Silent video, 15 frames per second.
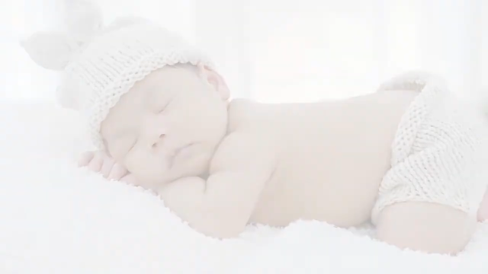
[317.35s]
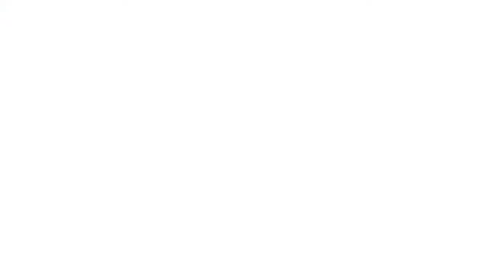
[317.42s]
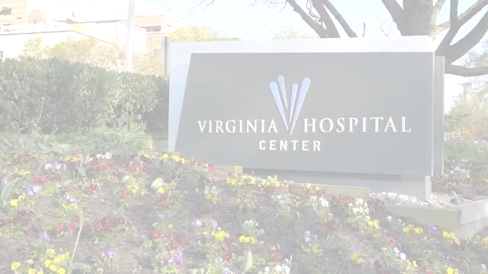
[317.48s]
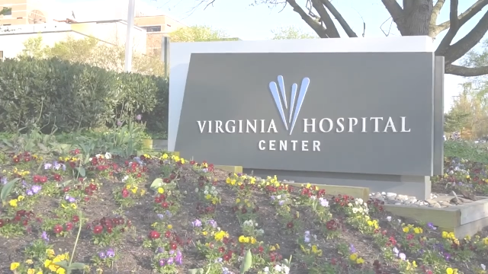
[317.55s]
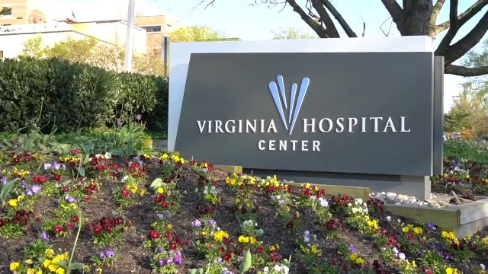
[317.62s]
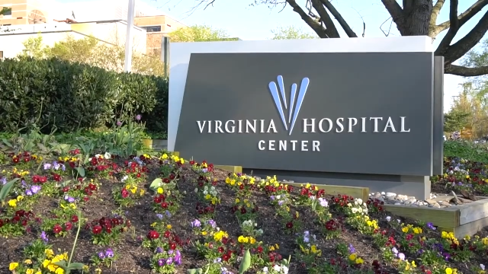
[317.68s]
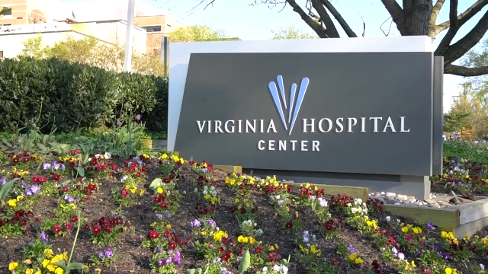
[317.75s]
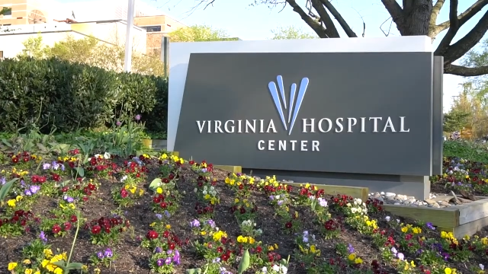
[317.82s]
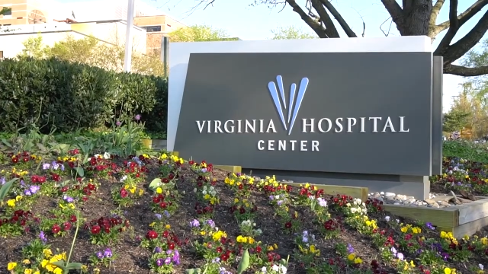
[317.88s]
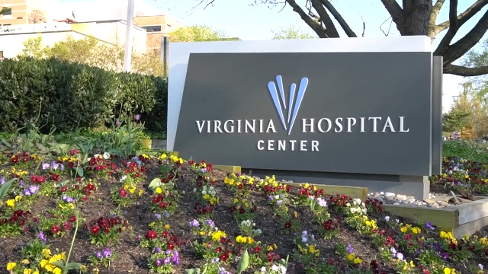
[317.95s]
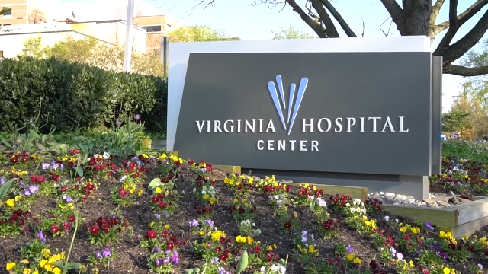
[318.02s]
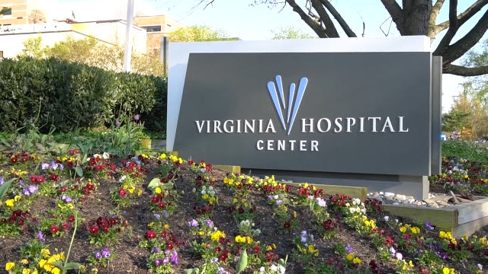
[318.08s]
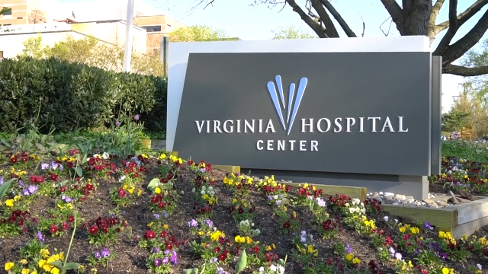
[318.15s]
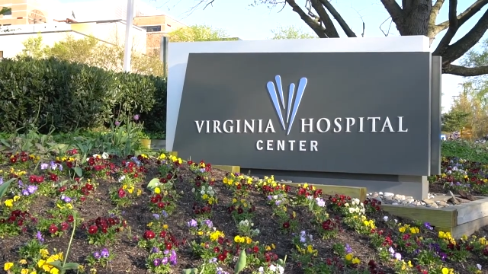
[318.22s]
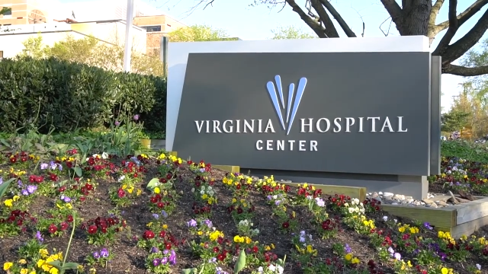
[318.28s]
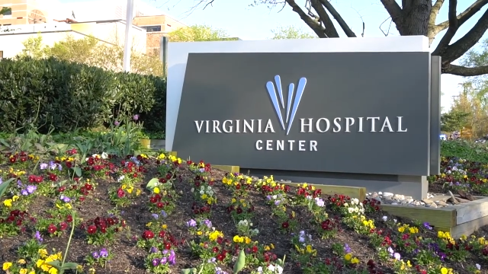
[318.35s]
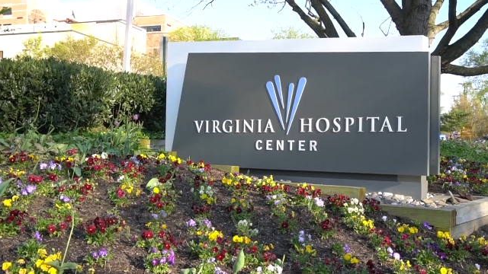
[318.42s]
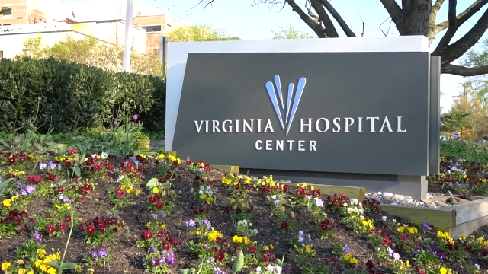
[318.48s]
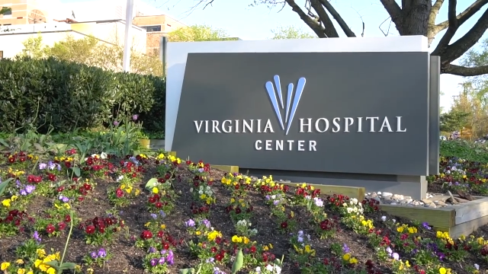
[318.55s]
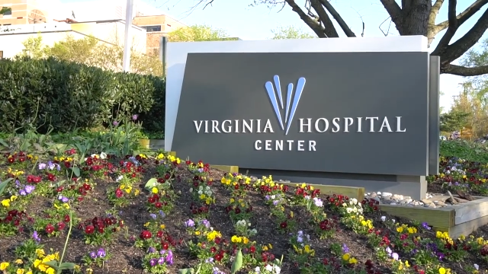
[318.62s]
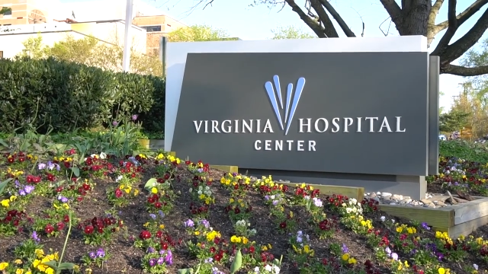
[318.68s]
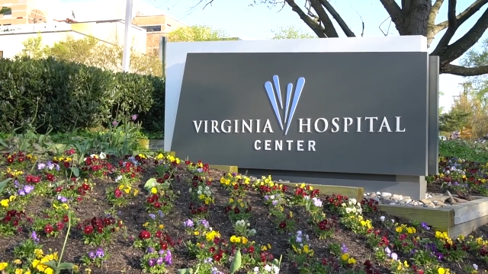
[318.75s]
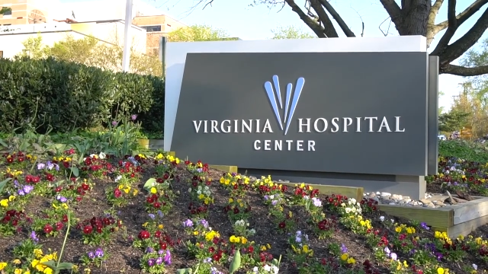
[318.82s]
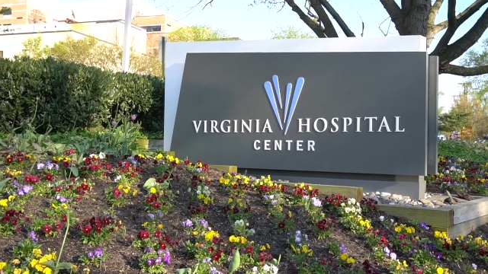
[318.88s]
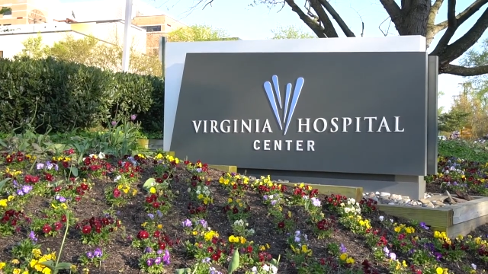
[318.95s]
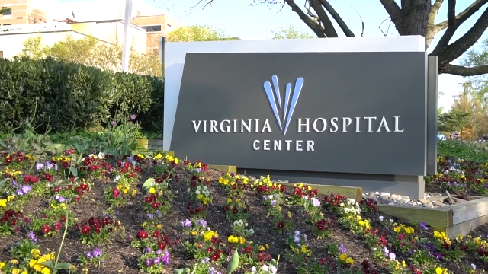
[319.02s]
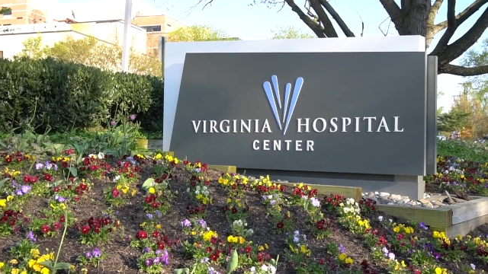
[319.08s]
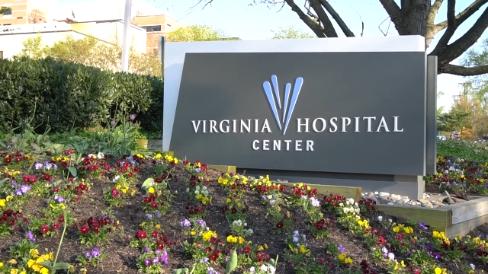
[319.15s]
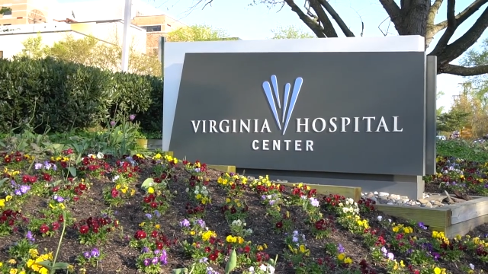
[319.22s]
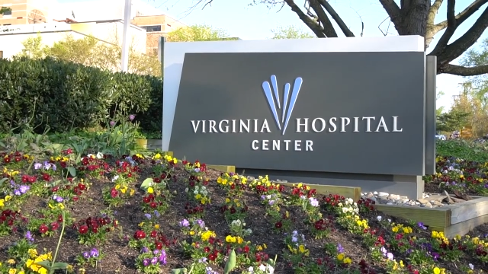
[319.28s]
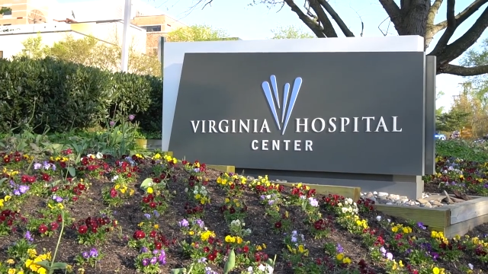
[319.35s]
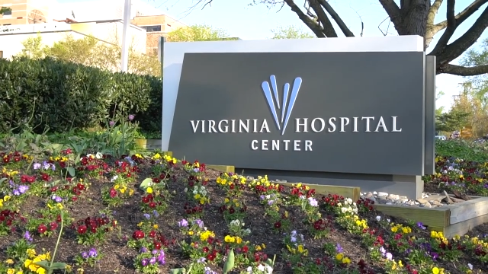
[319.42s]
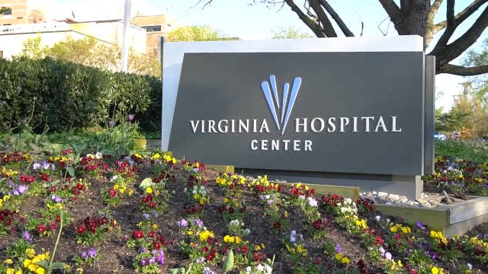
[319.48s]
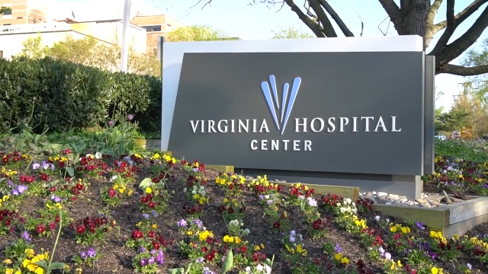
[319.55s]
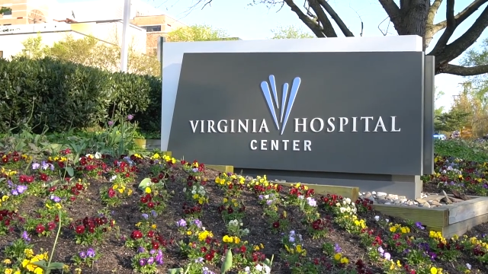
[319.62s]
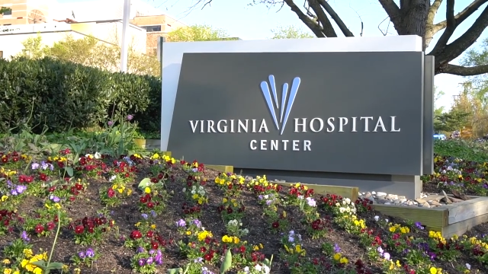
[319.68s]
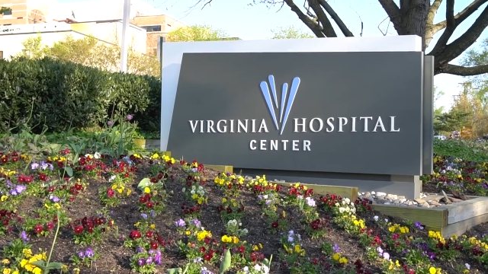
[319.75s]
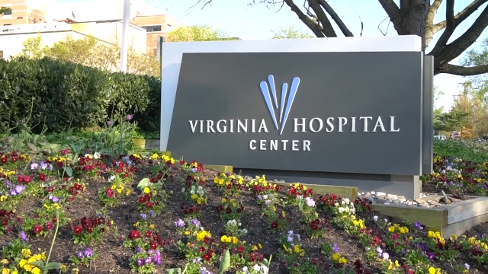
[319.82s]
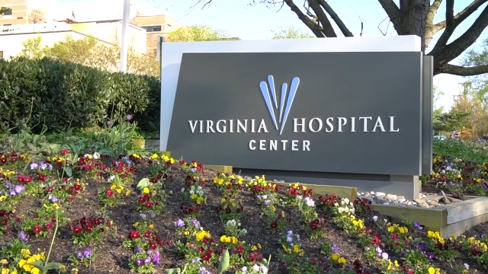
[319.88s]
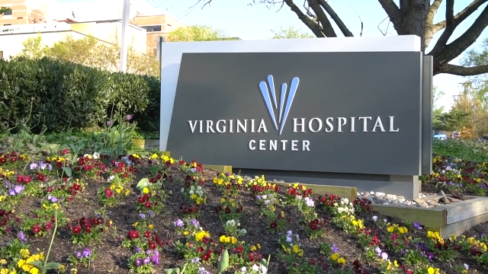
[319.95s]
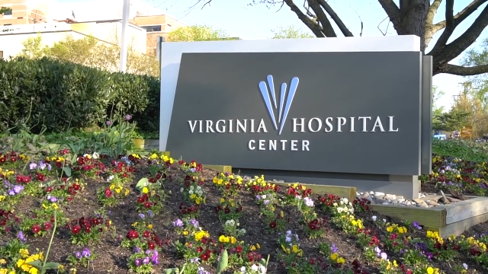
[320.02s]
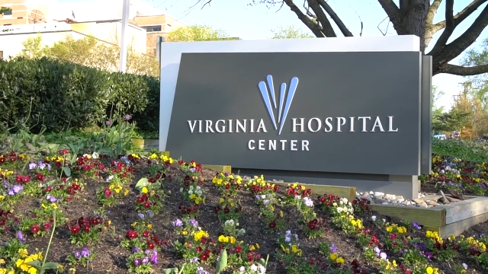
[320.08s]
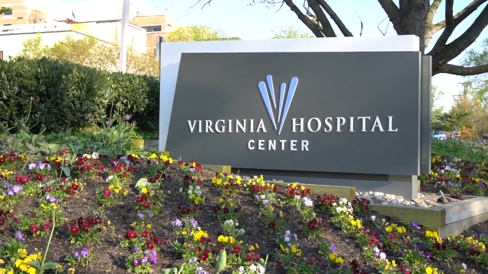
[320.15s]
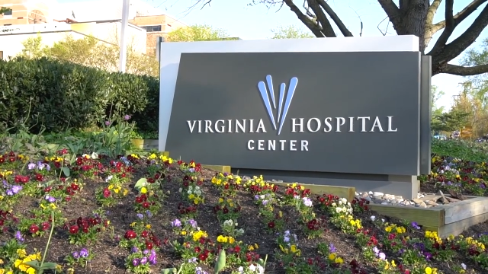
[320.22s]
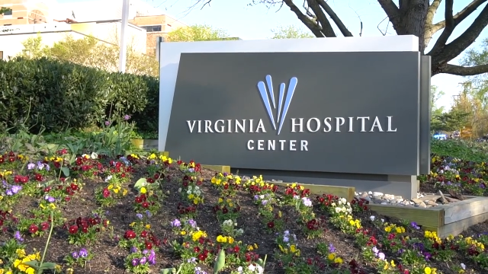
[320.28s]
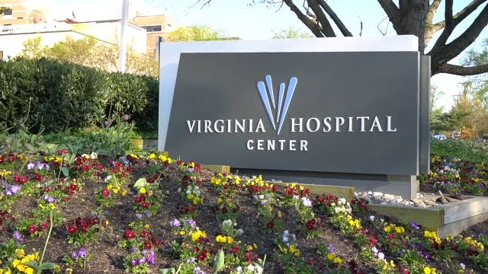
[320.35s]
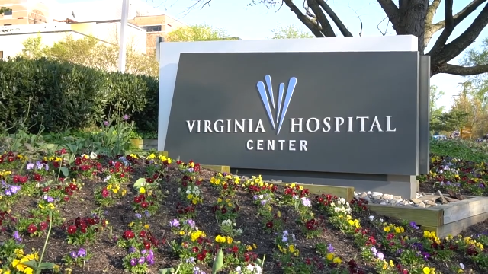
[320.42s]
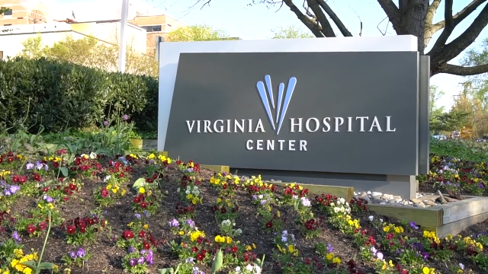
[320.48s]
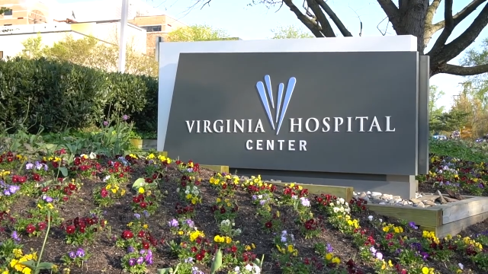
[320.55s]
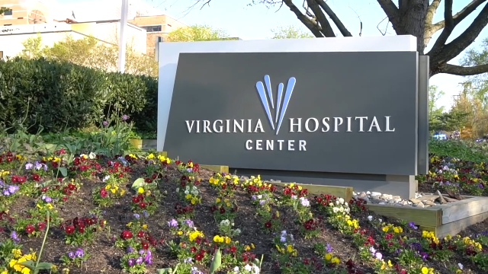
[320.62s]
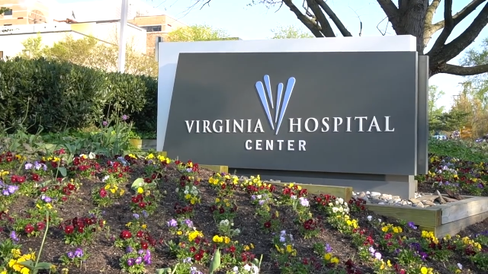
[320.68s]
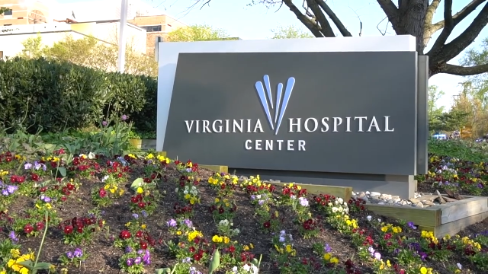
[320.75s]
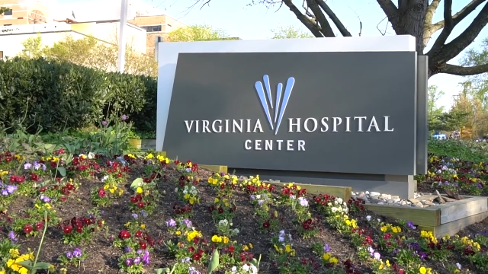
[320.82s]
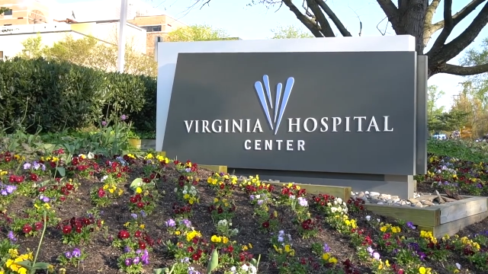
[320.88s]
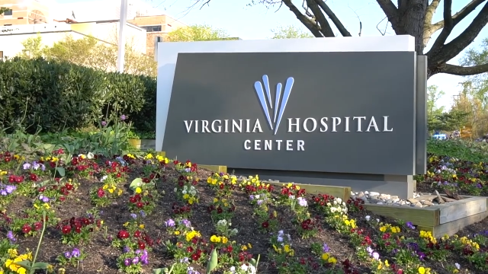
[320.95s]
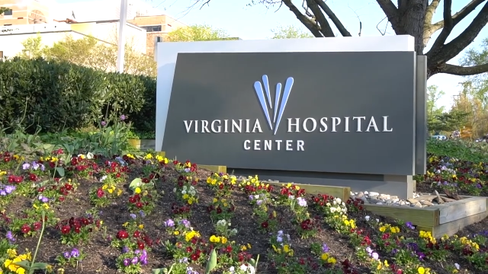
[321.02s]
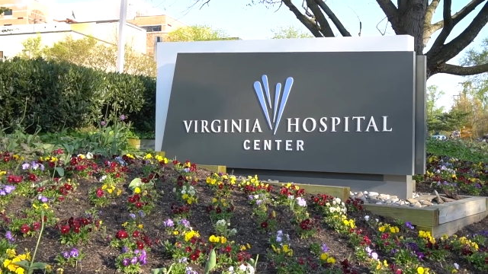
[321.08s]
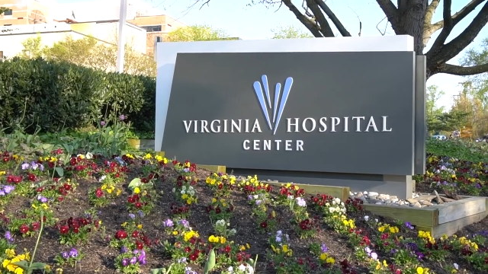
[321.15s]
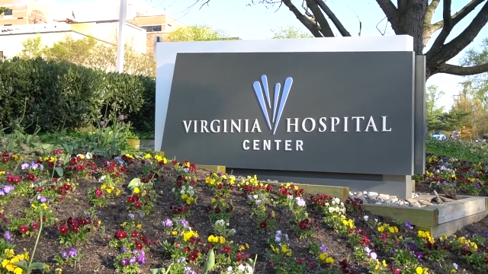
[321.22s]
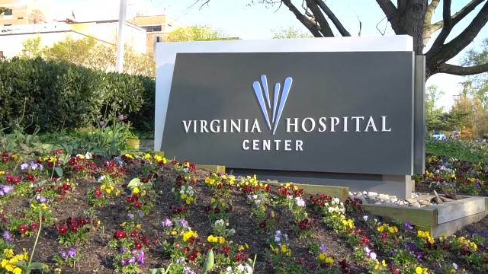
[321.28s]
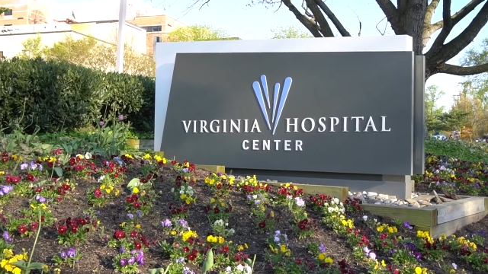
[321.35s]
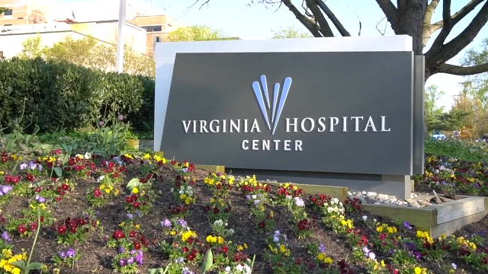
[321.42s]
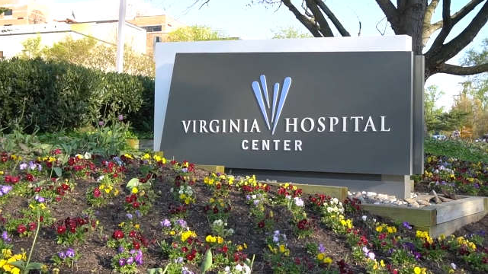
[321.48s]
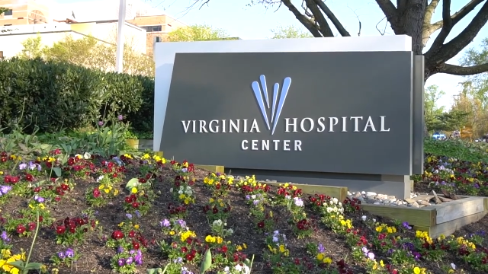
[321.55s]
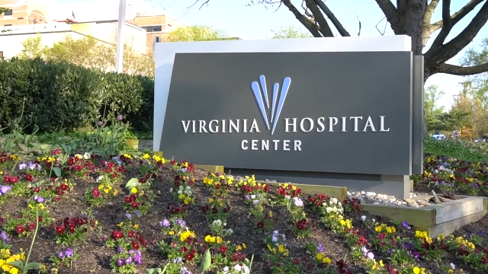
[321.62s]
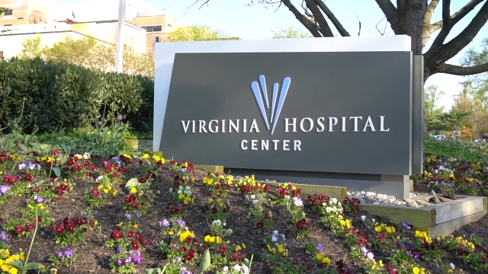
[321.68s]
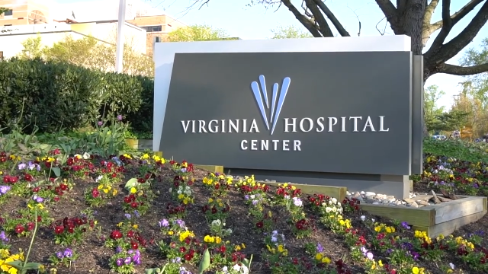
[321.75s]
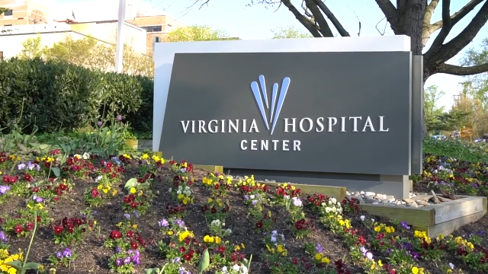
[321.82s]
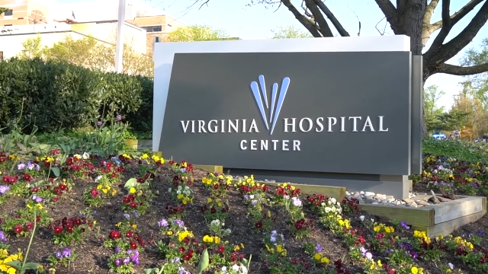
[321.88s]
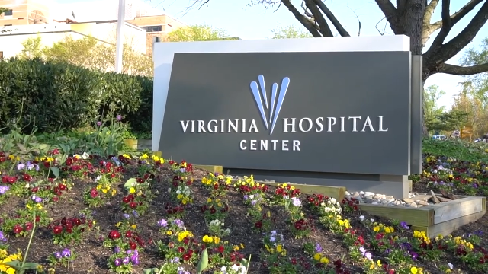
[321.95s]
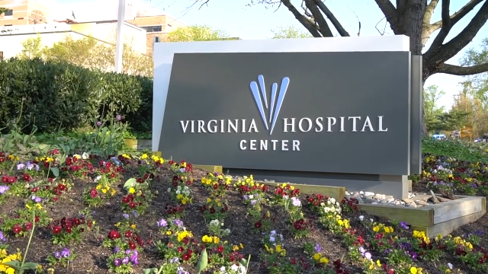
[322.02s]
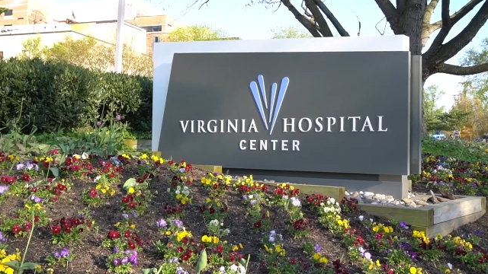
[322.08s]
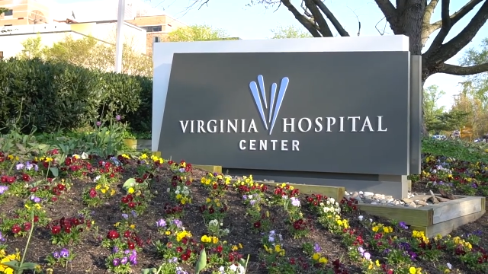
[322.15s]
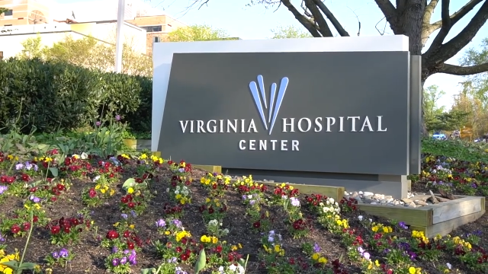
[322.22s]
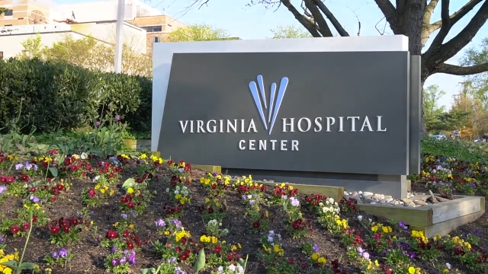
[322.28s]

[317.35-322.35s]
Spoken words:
[unreadable: no face in view]